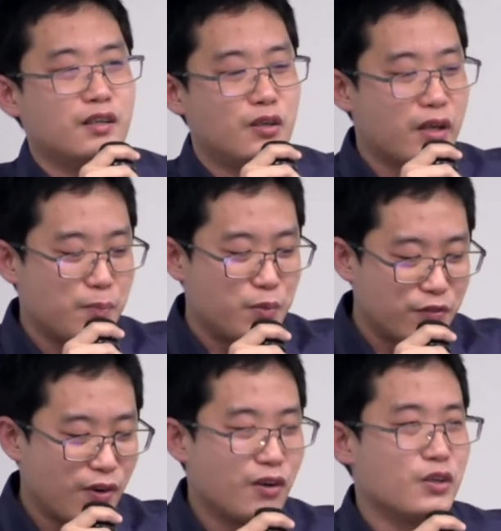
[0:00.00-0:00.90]
Okay,
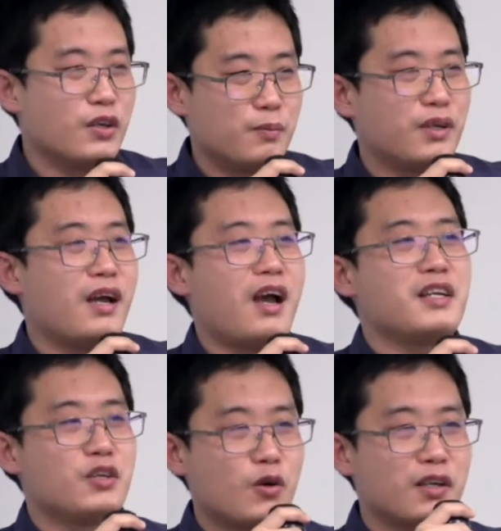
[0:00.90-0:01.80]
before you apply
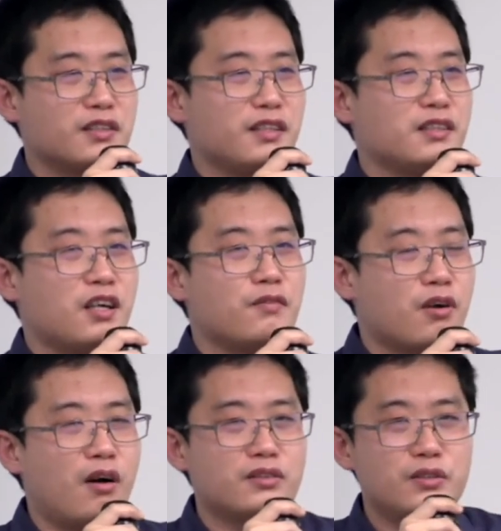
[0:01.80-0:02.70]
any regularization, of
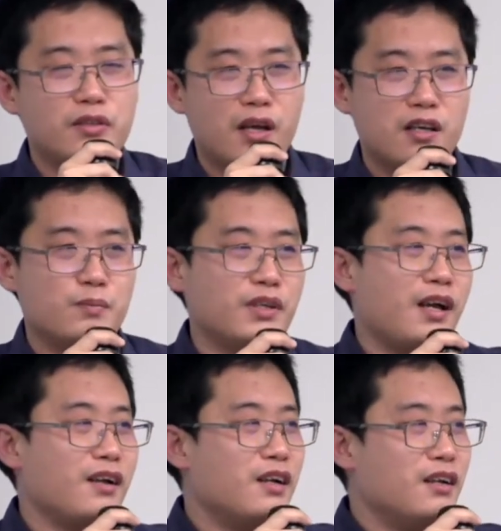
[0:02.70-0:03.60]
course you can
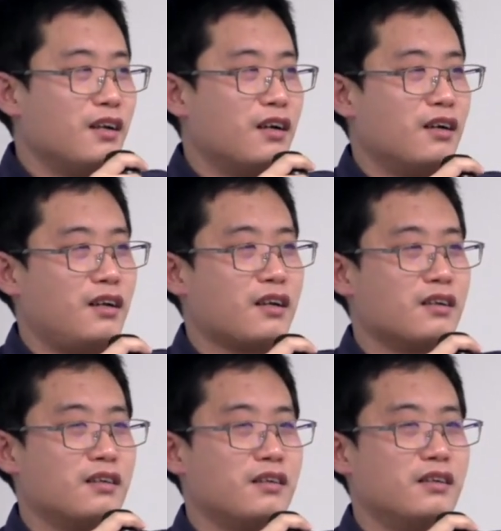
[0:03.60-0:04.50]
apply like
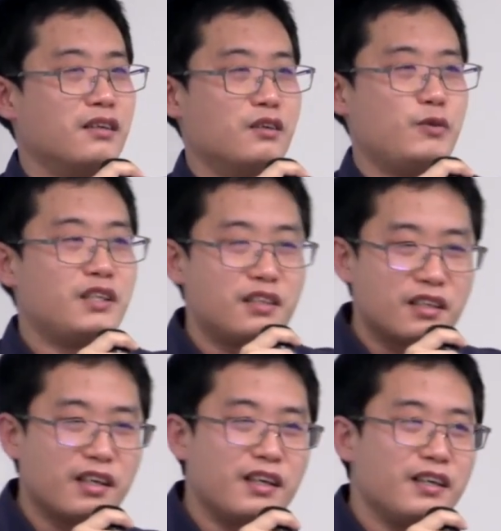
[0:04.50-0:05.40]
a weight
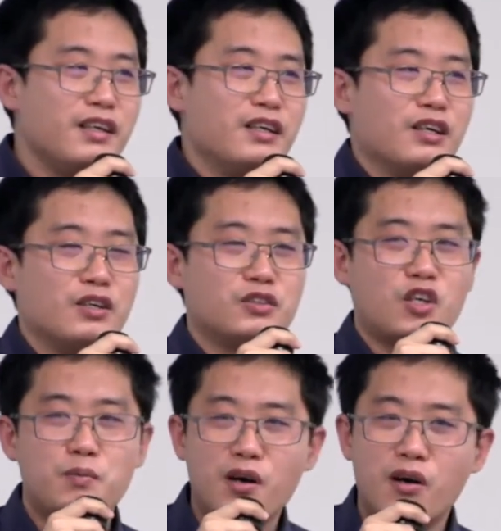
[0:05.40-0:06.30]
decay or
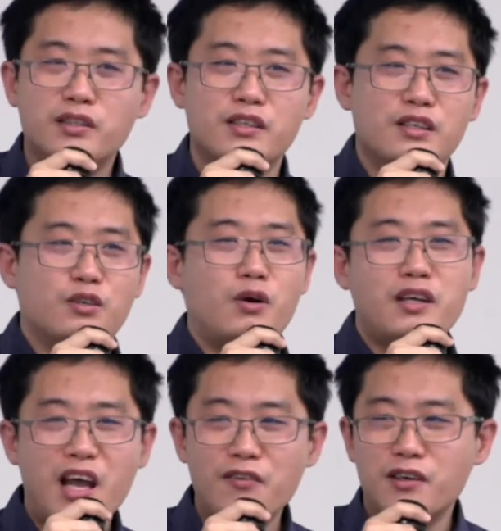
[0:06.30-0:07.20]
dropout,
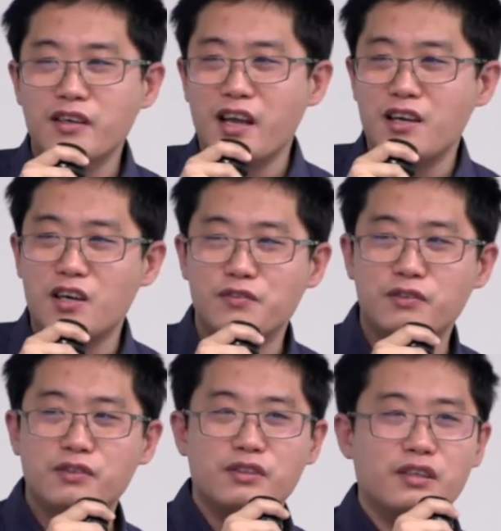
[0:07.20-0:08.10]
whatever kind of
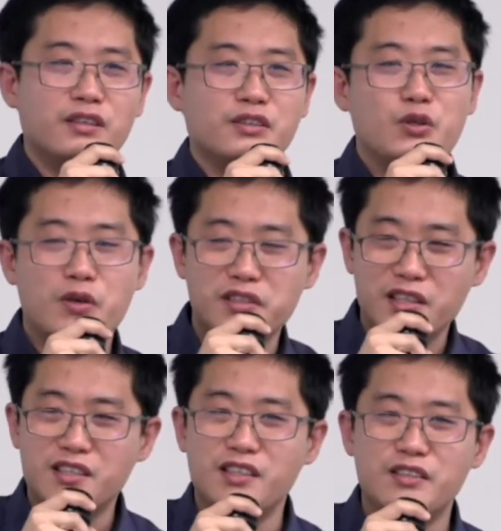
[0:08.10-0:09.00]

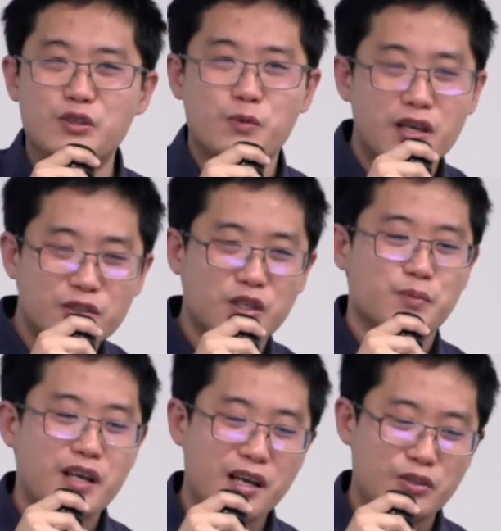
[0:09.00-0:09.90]
regularization you want to
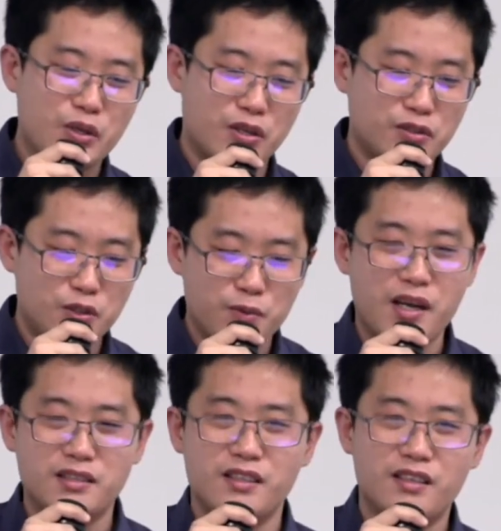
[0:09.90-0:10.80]
apply to your
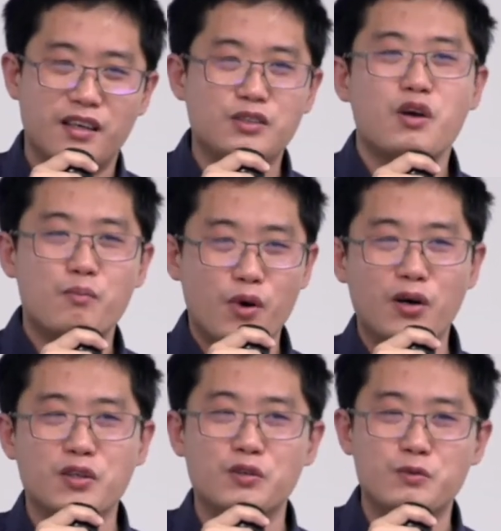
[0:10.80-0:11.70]
sequence to your
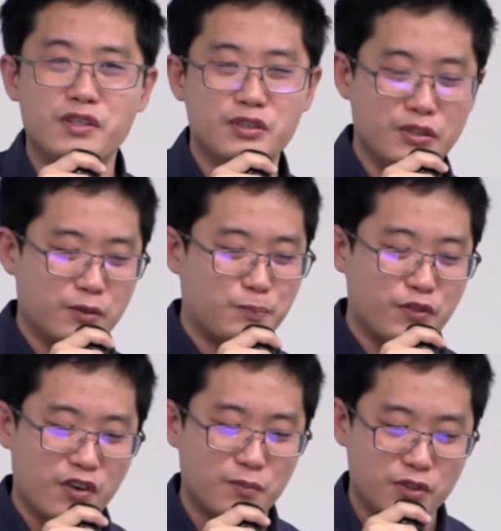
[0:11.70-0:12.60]
model when you
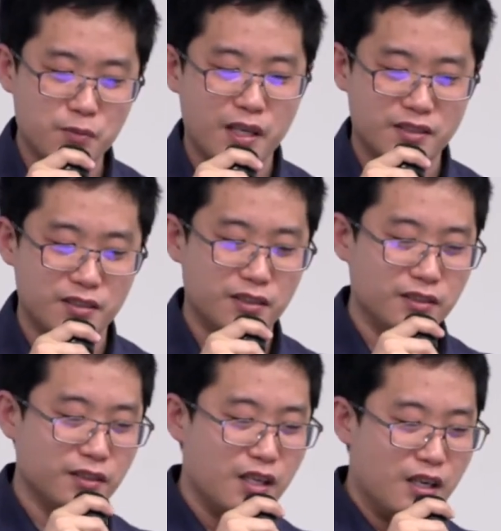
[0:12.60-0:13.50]
perform sequence
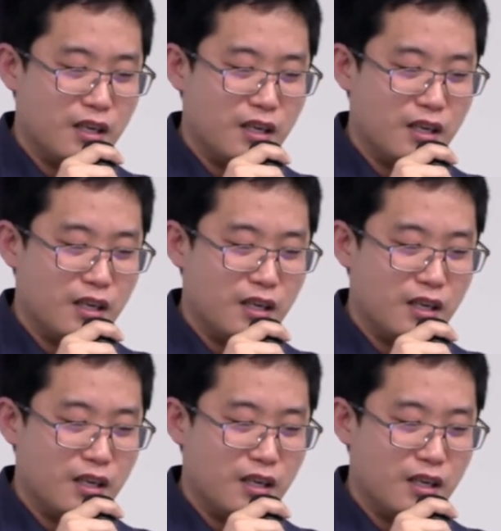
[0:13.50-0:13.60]
learning.